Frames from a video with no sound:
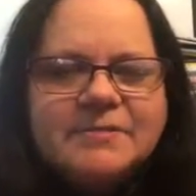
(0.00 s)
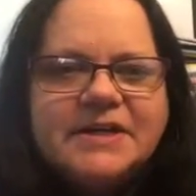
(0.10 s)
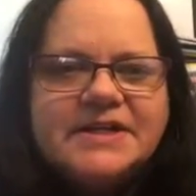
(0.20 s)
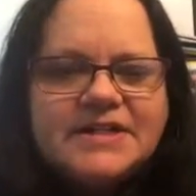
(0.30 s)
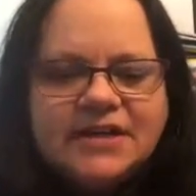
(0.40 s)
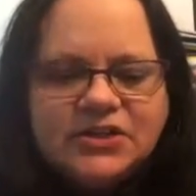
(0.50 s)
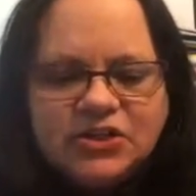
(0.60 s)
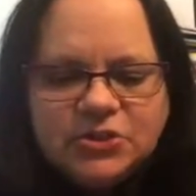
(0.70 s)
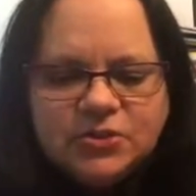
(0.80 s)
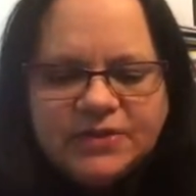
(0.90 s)
because I
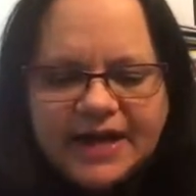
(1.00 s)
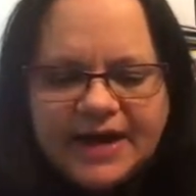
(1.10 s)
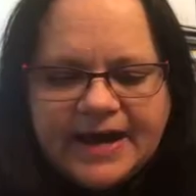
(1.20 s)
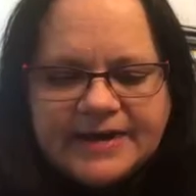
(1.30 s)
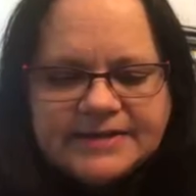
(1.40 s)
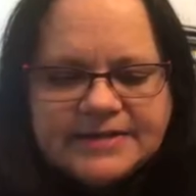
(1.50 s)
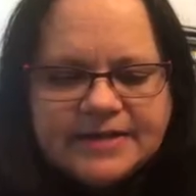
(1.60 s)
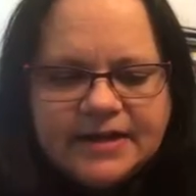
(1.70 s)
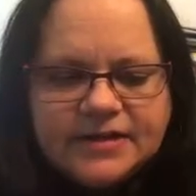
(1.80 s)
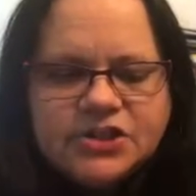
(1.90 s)
knew that
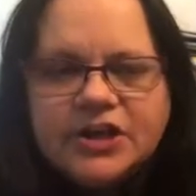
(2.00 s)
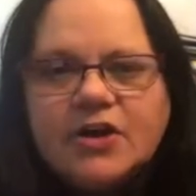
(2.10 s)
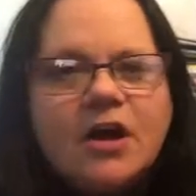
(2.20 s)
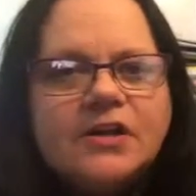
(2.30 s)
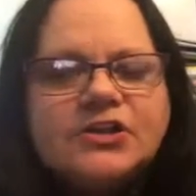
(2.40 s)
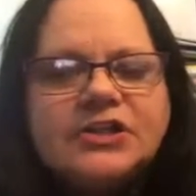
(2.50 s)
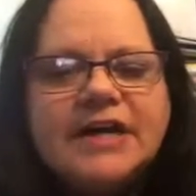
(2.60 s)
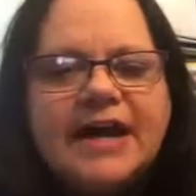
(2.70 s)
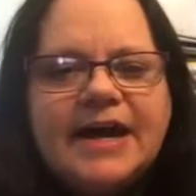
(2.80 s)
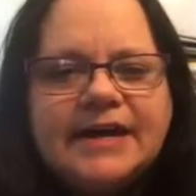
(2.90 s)

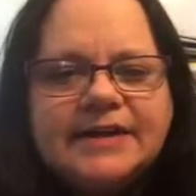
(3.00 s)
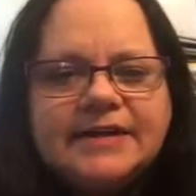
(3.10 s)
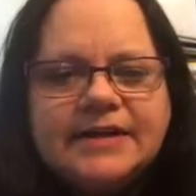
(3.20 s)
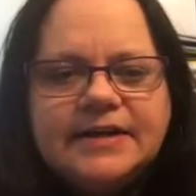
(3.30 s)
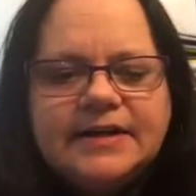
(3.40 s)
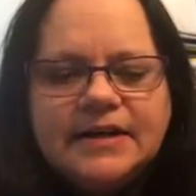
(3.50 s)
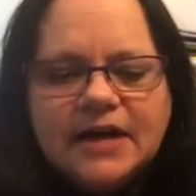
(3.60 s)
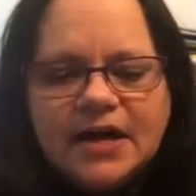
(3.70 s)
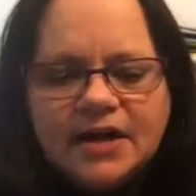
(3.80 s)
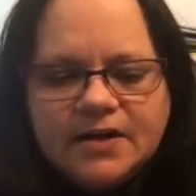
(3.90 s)
Shakeology had
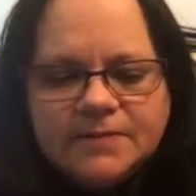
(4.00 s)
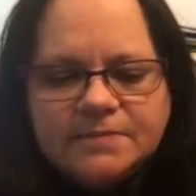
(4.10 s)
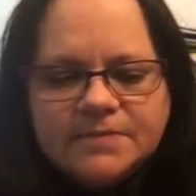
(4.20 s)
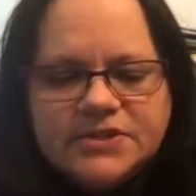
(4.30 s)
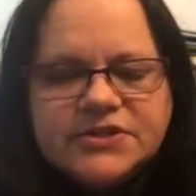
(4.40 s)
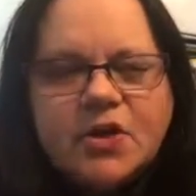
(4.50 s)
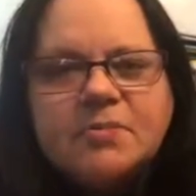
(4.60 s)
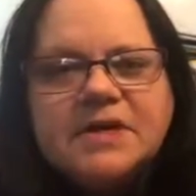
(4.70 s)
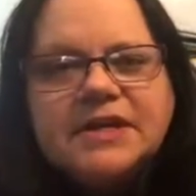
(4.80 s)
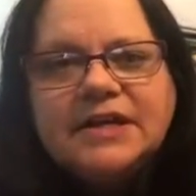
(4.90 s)
so
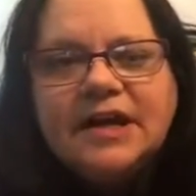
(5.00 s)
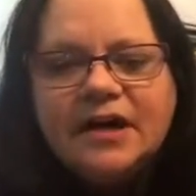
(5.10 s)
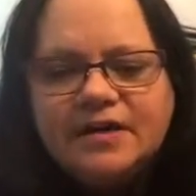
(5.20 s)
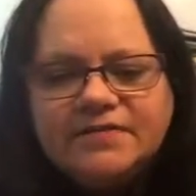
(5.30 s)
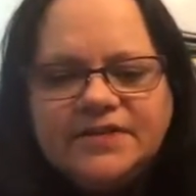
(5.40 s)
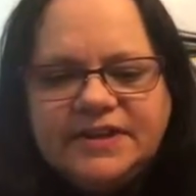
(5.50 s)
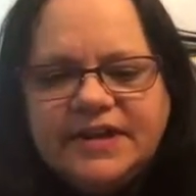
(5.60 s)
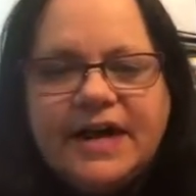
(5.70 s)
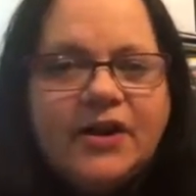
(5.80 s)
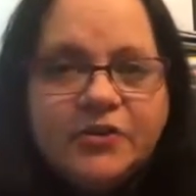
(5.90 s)
many of
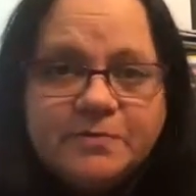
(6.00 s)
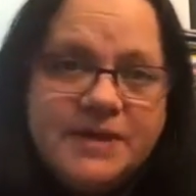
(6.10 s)
the health